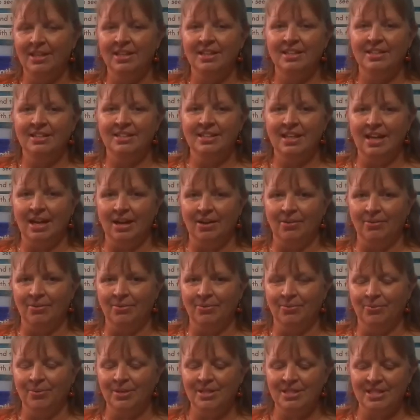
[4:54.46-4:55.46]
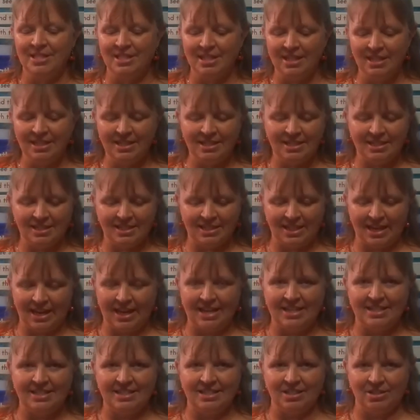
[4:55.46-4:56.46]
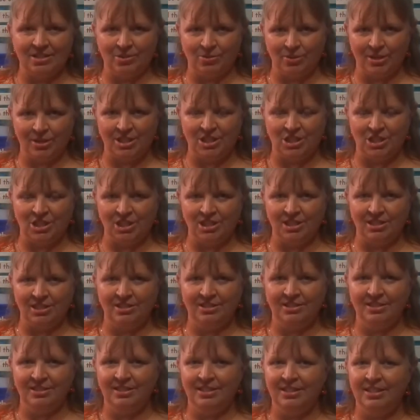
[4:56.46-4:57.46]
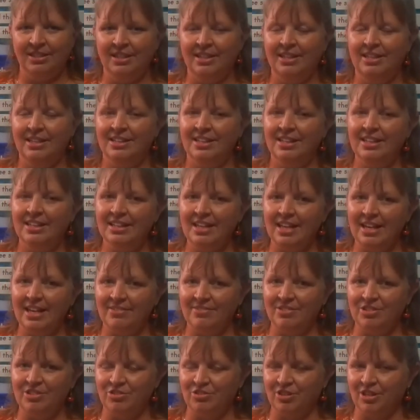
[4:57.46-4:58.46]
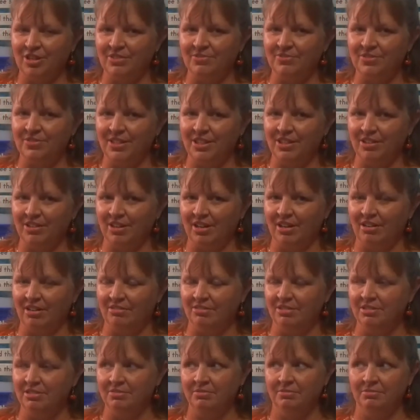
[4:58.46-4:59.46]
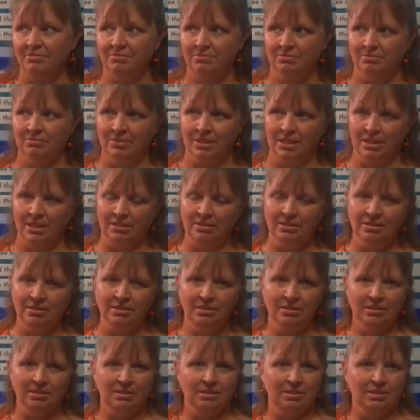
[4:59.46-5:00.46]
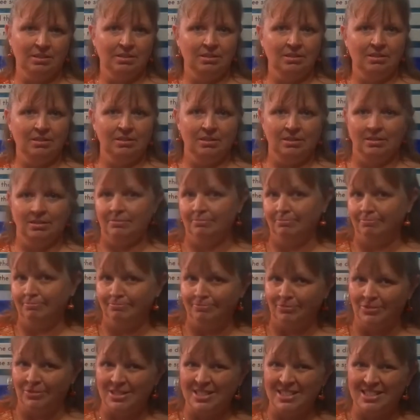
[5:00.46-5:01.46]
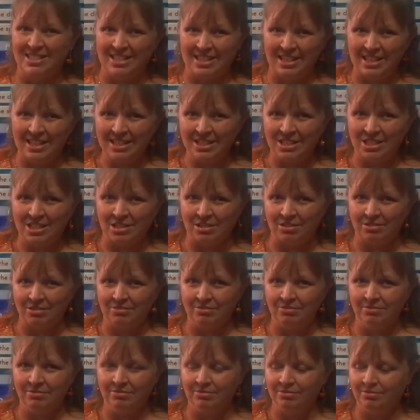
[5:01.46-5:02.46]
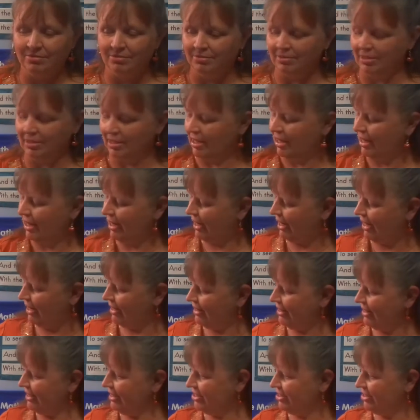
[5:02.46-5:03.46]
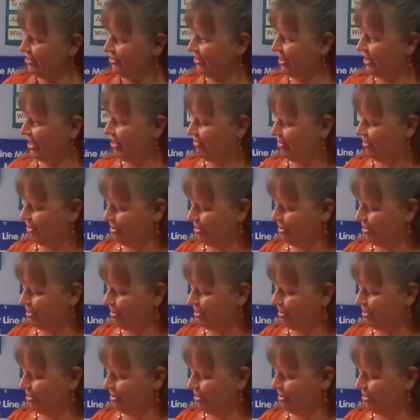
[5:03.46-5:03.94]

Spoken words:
Now, when scientists ask a question, then they have to try and figure out, well, what's the answer? And they do that with a